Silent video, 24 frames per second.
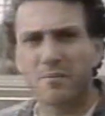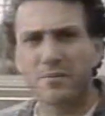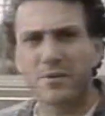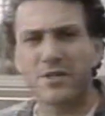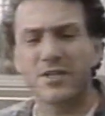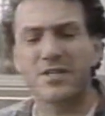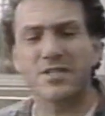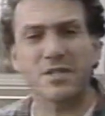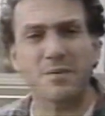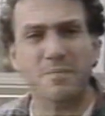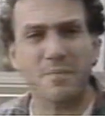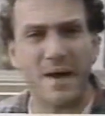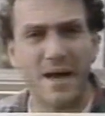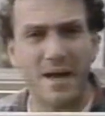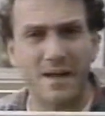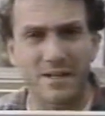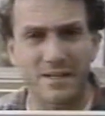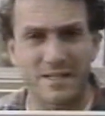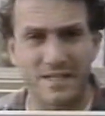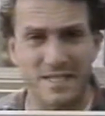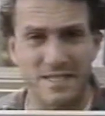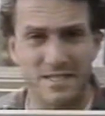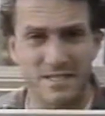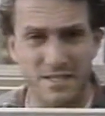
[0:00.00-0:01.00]

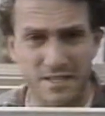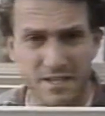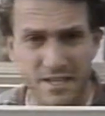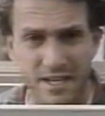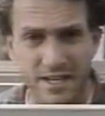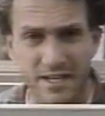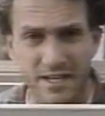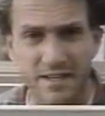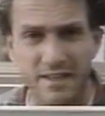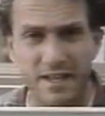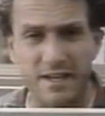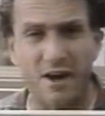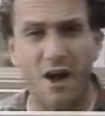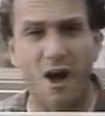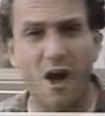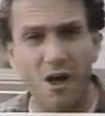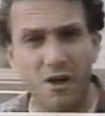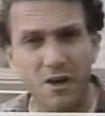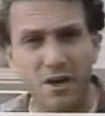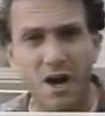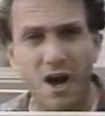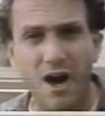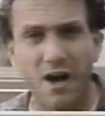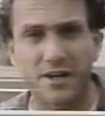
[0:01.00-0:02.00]
Municipalities think that all
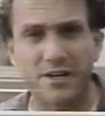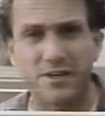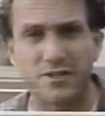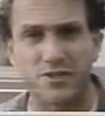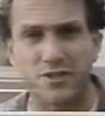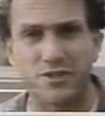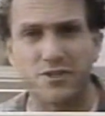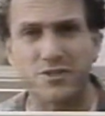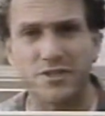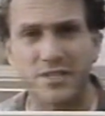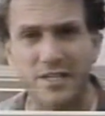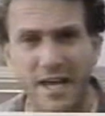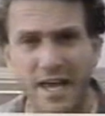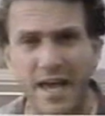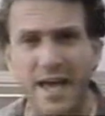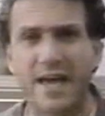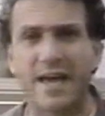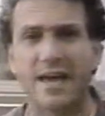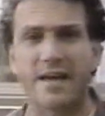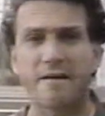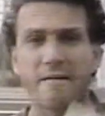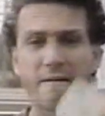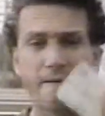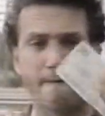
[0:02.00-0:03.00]
cottagers
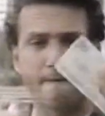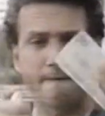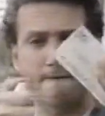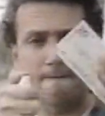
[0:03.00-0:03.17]
can.